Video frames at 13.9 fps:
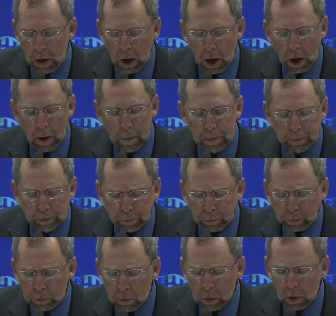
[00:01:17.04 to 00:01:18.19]
Um,
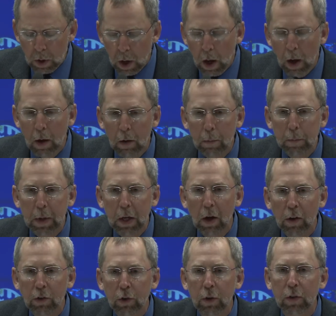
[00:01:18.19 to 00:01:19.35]
uh,
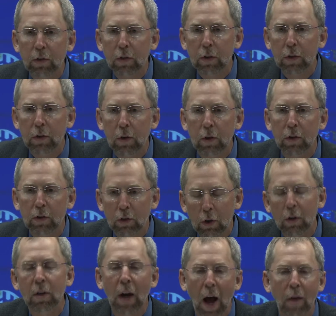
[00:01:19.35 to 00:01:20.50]
because there is there is a
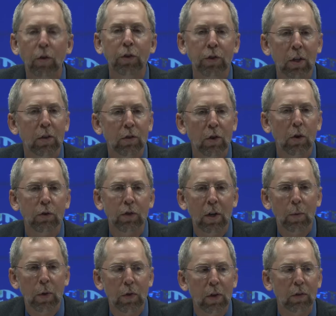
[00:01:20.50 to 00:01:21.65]
certain novelty
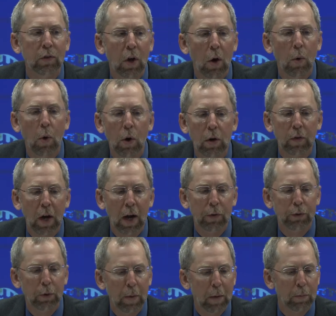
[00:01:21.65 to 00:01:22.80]
associated with this cohort of
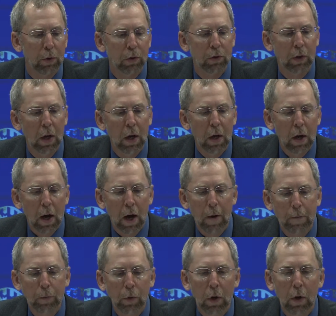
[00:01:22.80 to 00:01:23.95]
council members.
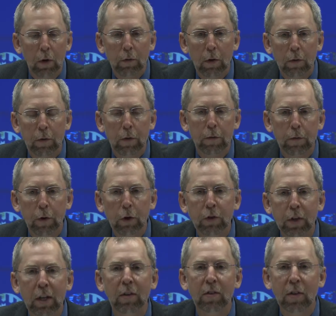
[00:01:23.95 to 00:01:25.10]
Um, first
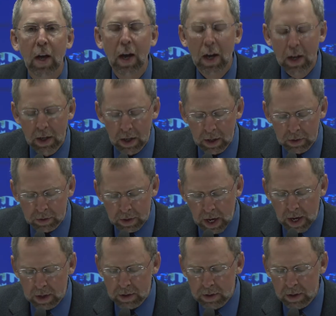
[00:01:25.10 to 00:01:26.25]
thing to say is
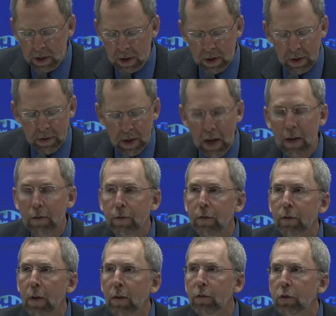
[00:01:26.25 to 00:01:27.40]
that uh, they've
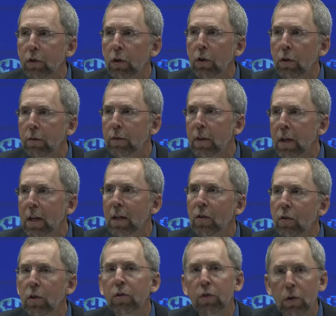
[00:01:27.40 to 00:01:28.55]
they've served the
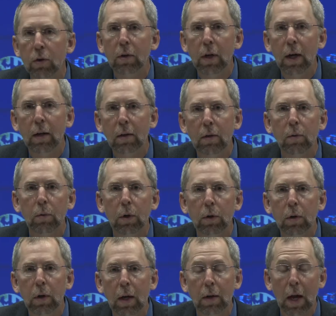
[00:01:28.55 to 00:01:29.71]
institute at what
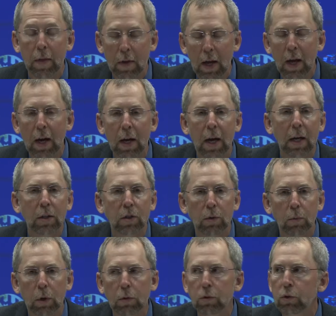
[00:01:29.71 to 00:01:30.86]
and, and the NIH
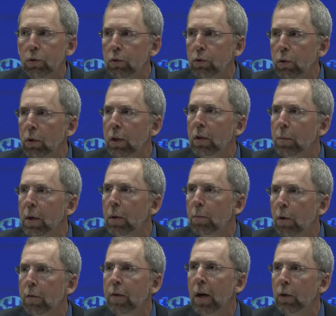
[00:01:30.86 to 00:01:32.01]
at what truly has been a
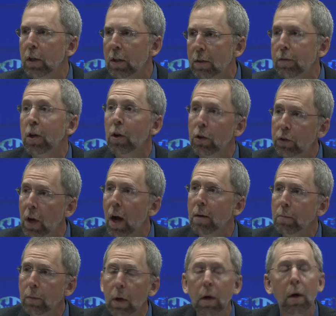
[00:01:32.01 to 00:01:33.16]
profoundly difficult
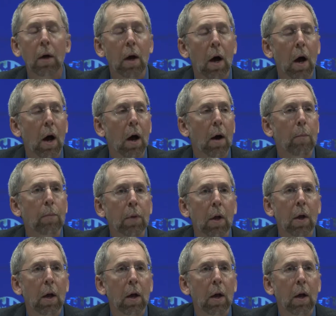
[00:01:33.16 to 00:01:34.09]
time. Um,